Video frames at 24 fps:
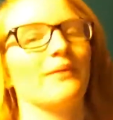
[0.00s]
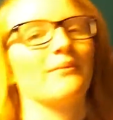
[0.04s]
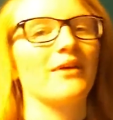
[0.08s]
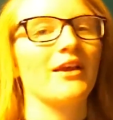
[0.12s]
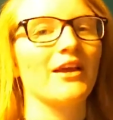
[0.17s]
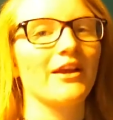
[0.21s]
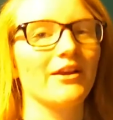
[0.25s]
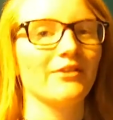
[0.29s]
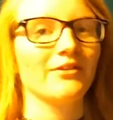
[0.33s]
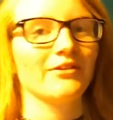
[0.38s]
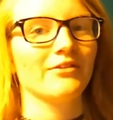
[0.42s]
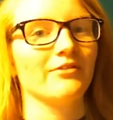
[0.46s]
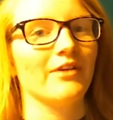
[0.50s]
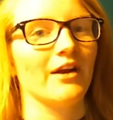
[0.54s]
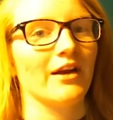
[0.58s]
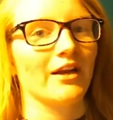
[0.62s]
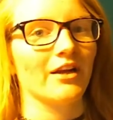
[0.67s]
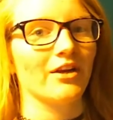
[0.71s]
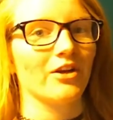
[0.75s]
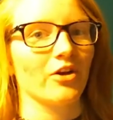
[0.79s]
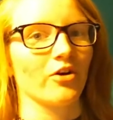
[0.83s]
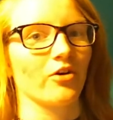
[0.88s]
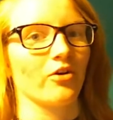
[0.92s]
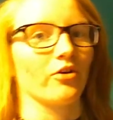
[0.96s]
getting ready
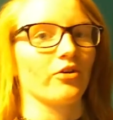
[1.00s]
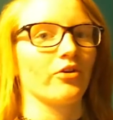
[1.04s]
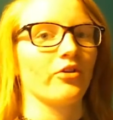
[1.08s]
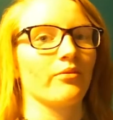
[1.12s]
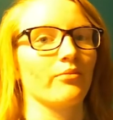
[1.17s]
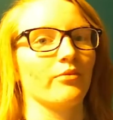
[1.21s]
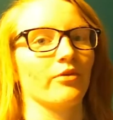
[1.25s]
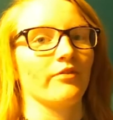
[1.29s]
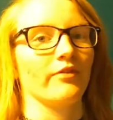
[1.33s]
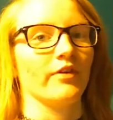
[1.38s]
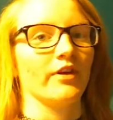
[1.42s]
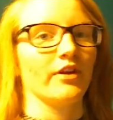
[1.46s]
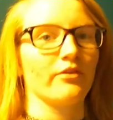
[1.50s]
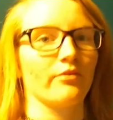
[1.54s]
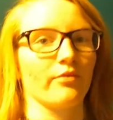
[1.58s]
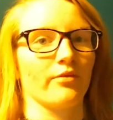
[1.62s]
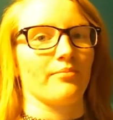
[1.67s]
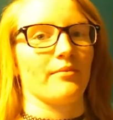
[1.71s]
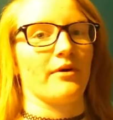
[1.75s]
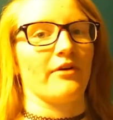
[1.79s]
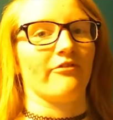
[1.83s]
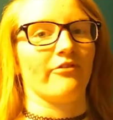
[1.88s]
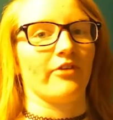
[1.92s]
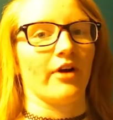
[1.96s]
to go to the movies with
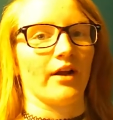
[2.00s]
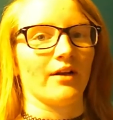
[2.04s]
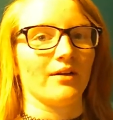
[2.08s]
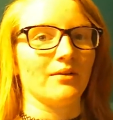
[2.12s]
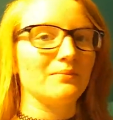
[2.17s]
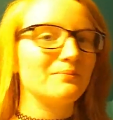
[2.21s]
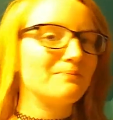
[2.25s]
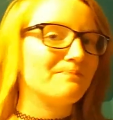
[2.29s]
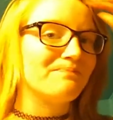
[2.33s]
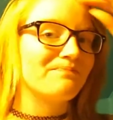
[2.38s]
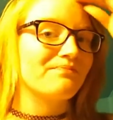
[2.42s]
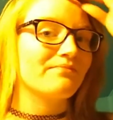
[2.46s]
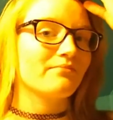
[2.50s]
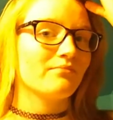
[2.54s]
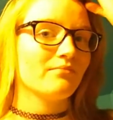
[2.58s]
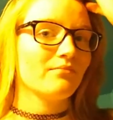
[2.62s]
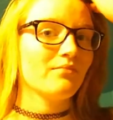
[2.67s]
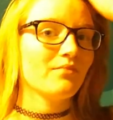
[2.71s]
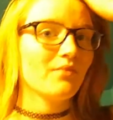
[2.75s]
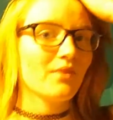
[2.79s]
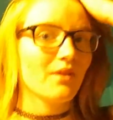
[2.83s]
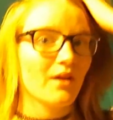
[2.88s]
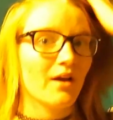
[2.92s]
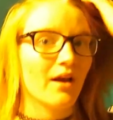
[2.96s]
my friend,
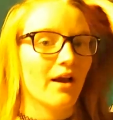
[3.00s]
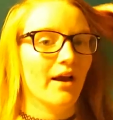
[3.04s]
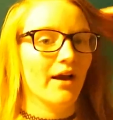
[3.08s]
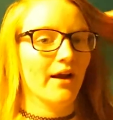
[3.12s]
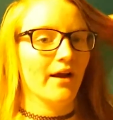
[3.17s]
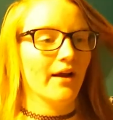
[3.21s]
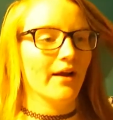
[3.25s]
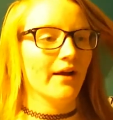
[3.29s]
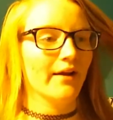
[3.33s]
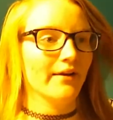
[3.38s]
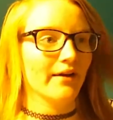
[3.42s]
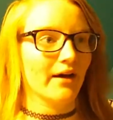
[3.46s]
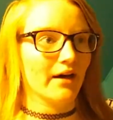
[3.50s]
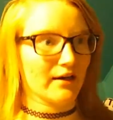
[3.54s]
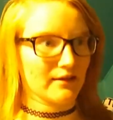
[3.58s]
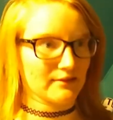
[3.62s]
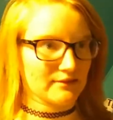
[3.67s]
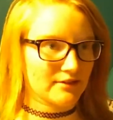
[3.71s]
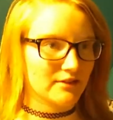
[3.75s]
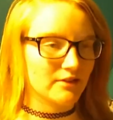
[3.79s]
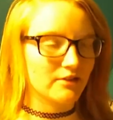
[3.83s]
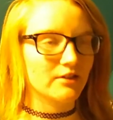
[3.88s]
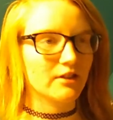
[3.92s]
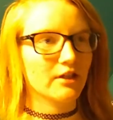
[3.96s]
and I
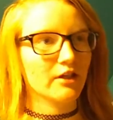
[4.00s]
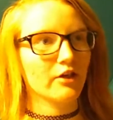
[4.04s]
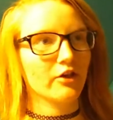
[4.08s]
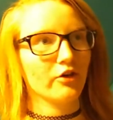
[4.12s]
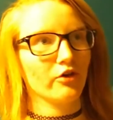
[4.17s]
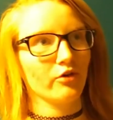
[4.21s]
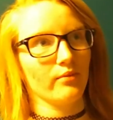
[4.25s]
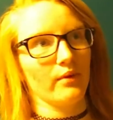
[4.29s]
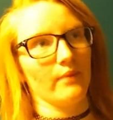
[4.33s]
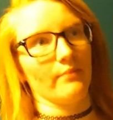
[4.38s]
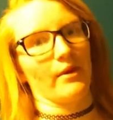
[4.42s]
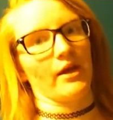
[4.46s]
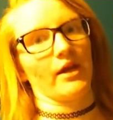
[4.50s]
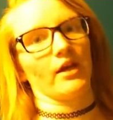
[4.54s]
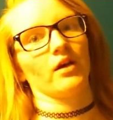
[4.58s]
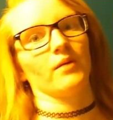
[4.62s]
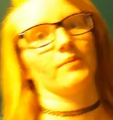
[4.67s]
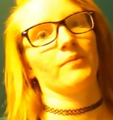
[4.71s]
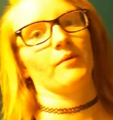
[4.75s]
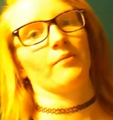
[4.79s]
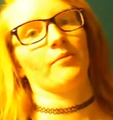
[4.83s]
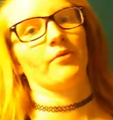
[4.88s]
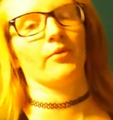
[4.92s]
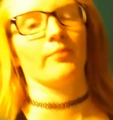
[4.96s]
still need to do my makeup
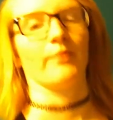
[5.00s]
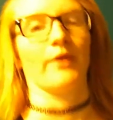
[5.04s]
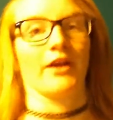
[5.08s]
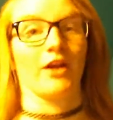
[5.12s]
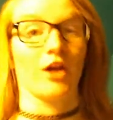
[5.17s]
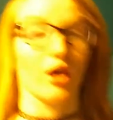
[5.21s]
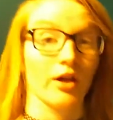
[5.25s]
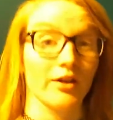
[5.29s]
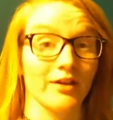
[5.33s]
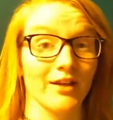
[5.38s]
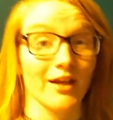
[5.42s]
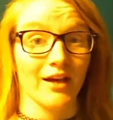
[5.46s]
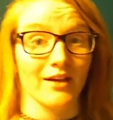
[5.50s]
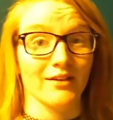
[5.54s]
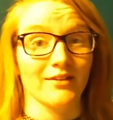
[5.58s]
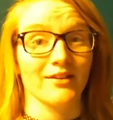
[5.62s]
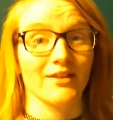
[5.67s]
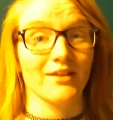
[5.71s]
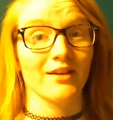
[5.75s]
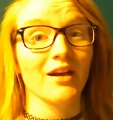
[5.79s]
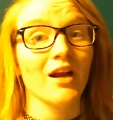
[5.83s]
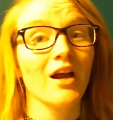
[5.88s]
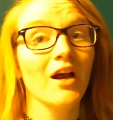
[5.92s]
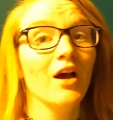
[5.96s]
and put my contacts
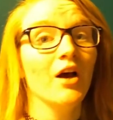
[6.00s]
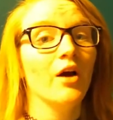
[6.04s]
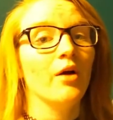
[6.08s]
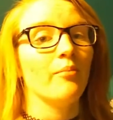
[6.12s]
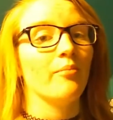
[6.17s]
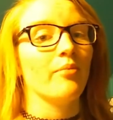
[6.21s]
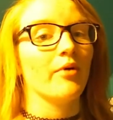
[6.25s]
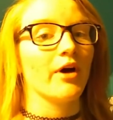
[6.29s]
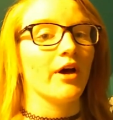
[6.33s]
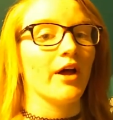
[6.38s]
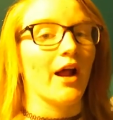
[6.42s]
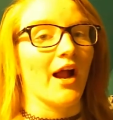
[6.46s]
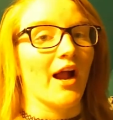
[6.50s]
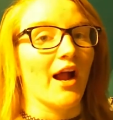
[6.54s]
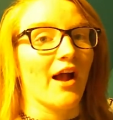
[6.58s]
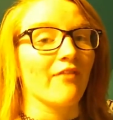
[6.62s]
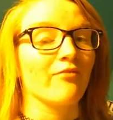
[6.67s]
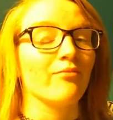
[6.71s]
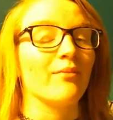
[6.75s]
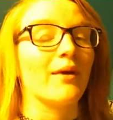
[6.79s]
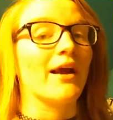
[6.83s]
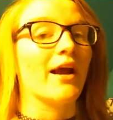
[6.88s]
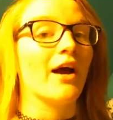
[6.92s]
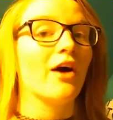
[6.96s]
in, but I have
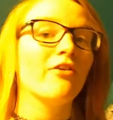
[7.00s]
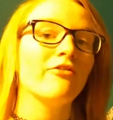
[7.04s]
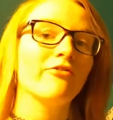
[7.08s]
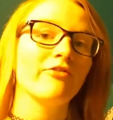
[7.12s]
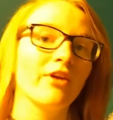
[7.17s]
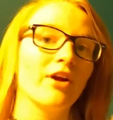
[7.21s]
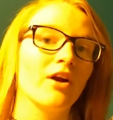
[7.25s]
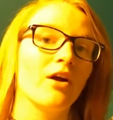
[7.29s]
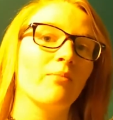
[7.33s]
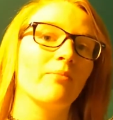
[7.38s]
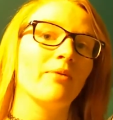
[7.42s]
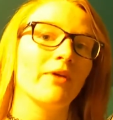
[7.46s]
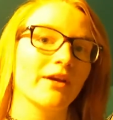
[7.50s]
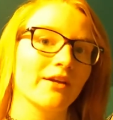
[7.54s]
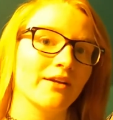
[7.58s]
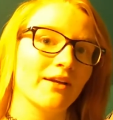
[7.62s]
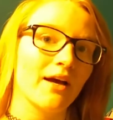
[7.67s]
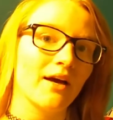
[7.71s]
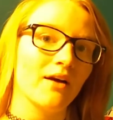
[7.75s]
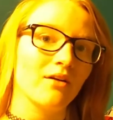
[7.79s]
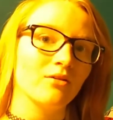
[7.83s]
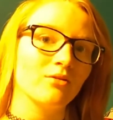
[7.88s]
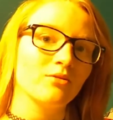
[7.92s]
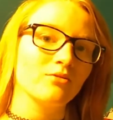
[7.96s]
my outfit all picked
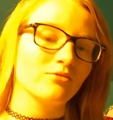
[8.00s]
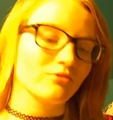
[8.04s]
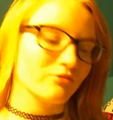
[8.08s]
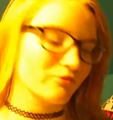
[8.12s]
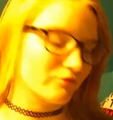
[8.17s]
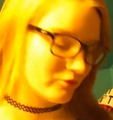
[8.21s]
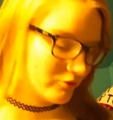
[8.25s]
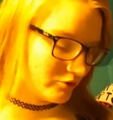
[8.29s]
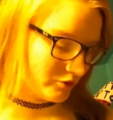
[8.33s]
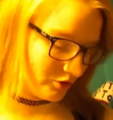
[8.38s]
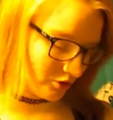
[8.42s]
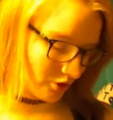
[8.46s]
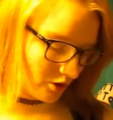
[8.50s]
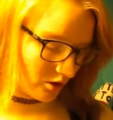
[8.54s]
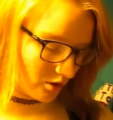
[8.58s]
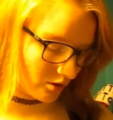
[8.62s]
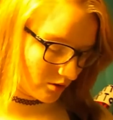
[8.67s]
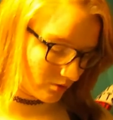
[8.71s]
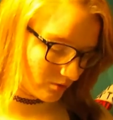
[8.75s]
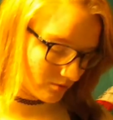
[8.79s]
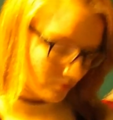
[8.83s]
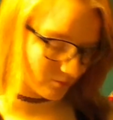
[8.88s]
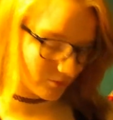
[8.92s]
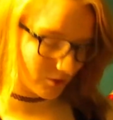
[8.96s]
out,
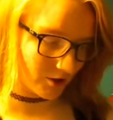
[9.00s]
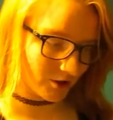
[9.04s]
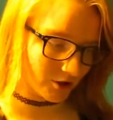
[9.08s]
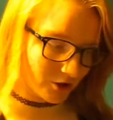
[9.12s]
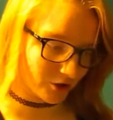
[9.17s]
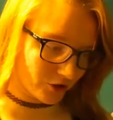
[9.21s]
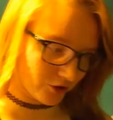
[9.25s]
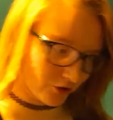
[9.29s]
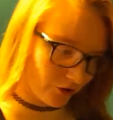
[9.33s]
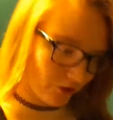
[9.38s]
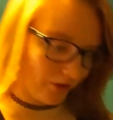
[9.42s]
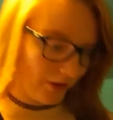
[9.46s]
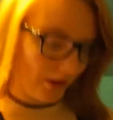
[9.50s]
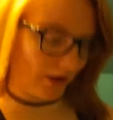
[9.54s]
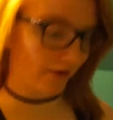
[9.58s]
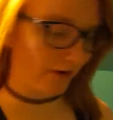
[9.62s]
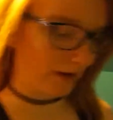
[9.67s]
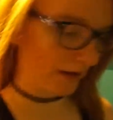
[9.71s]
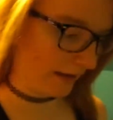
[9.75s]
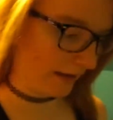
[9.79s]
so I'm gonna show you that right